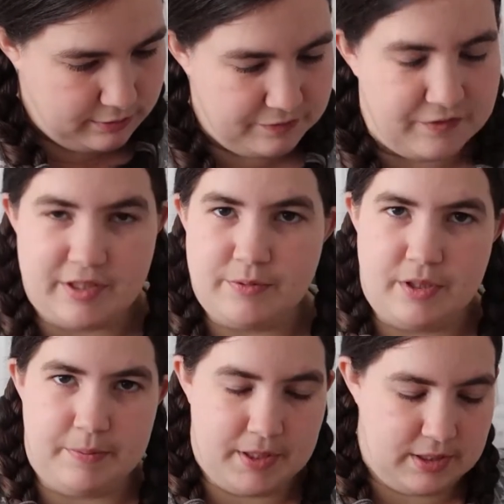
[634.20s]
fits
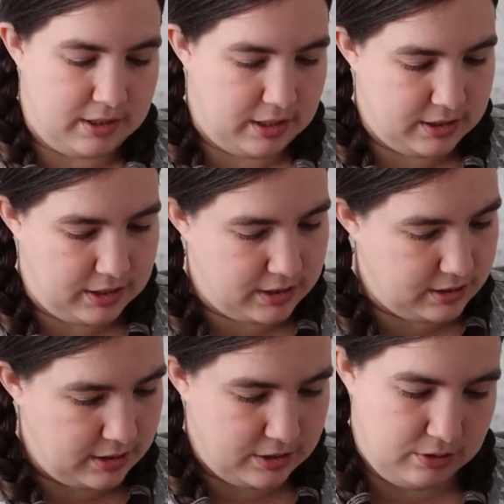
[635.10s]
with your personality,
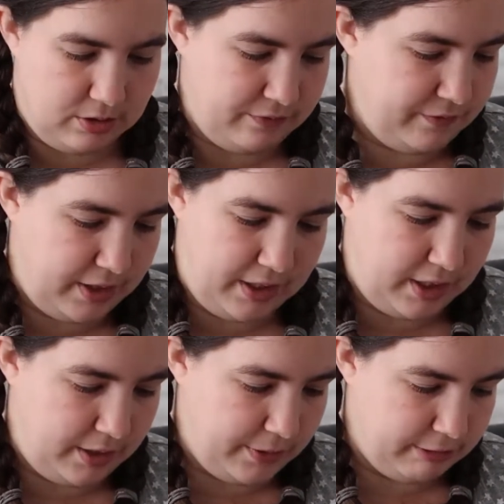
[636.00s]
because I do not fit in
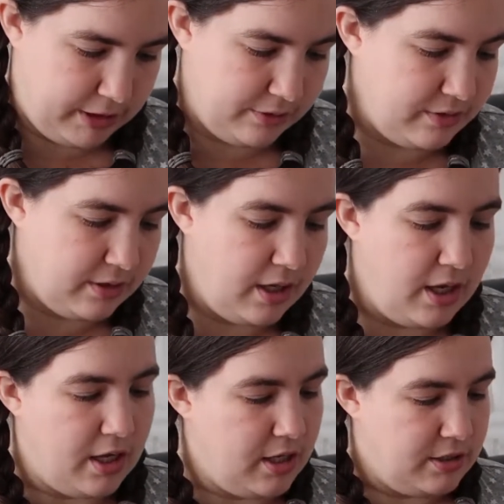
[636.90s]
anywhere else.
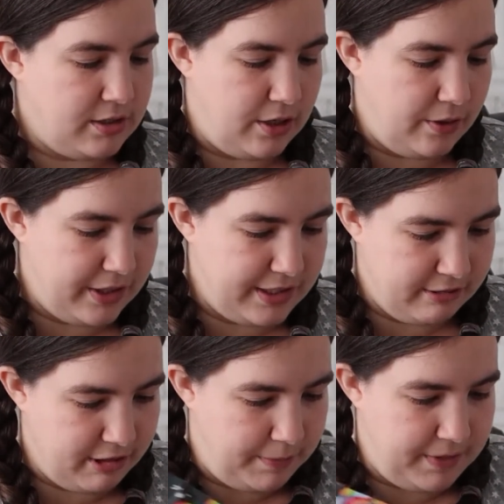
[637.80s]
So these
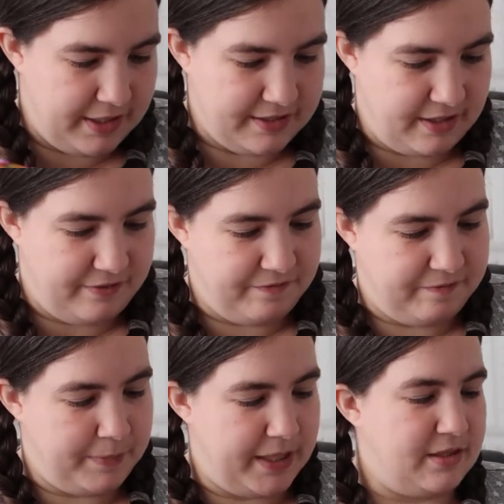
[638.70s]
are a couple of things that I've
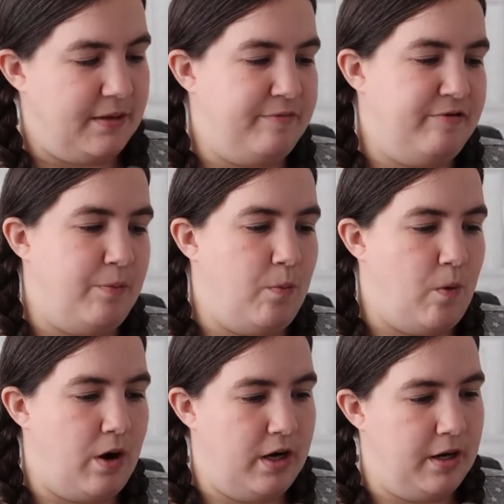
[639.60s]
picked up from
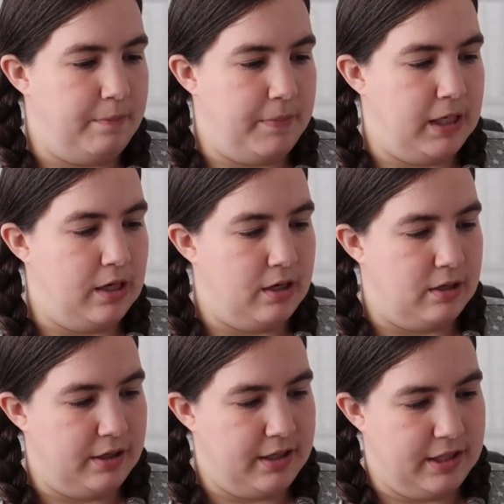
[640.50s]
Wire PR,
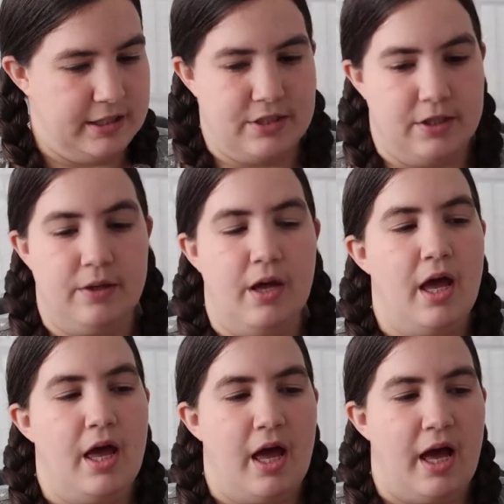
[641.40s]
I think these two.
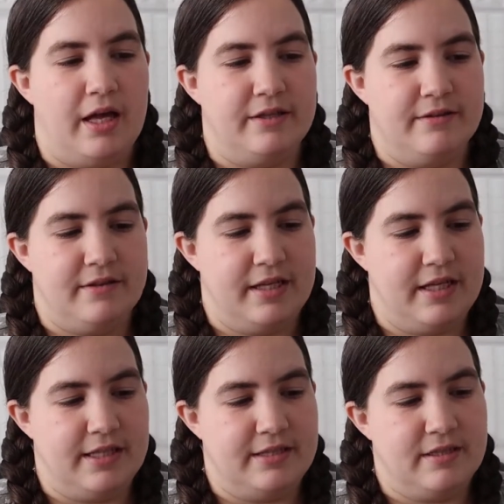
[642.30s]
And
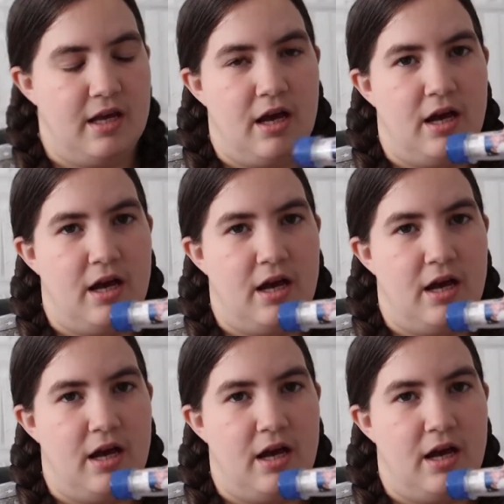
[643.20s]
these,